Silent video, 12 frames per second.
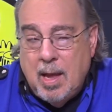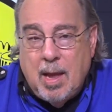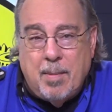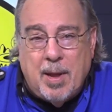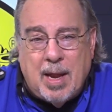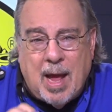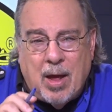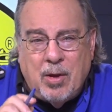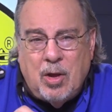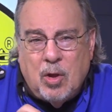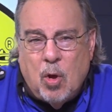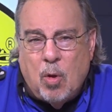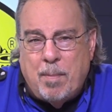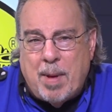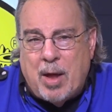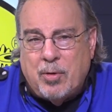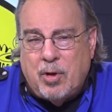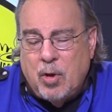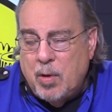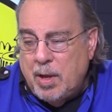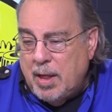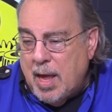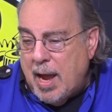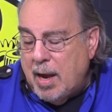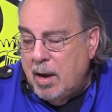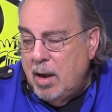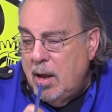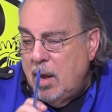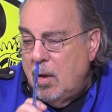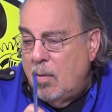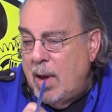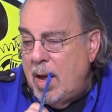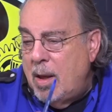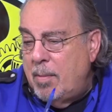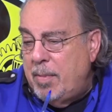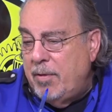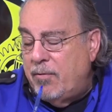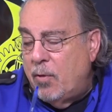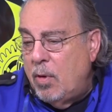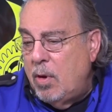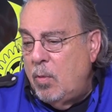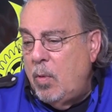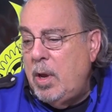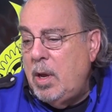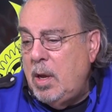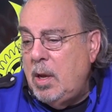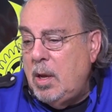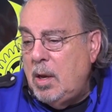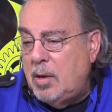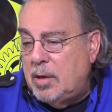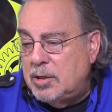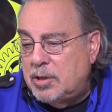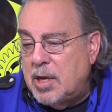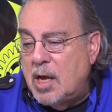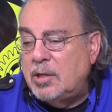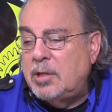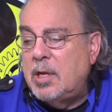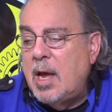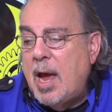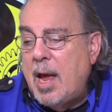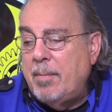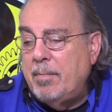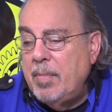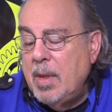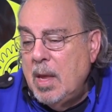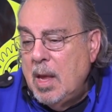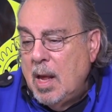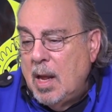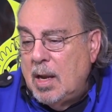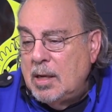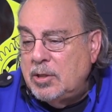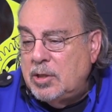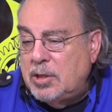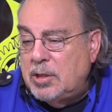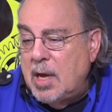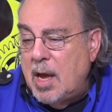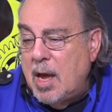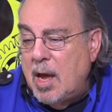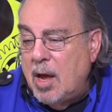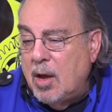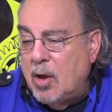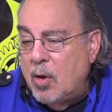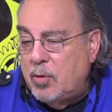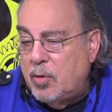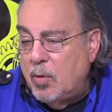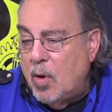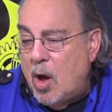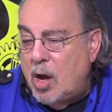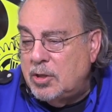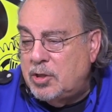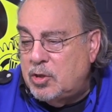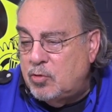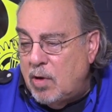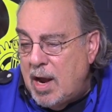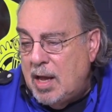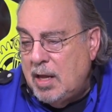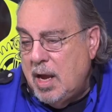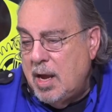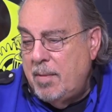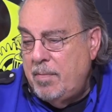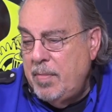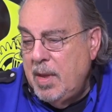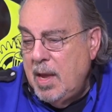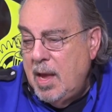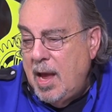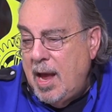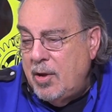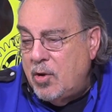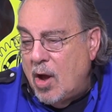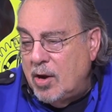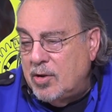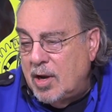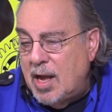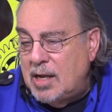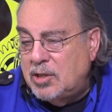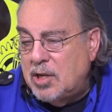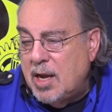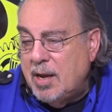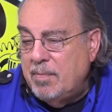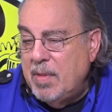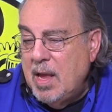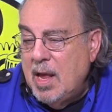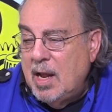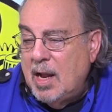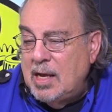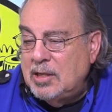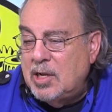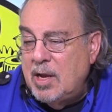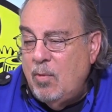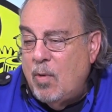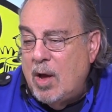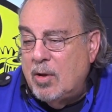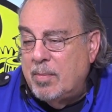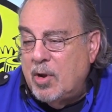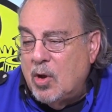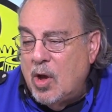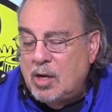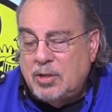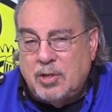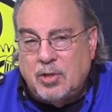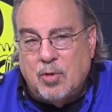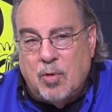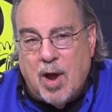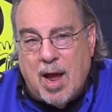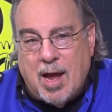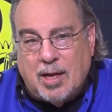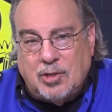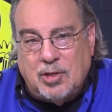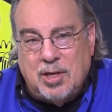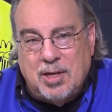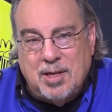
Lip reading: But how do you go about doing that? Well, before we discuss that, let's go to Australia and talk to Leslie. Leslie, welcome to Goss's Garage.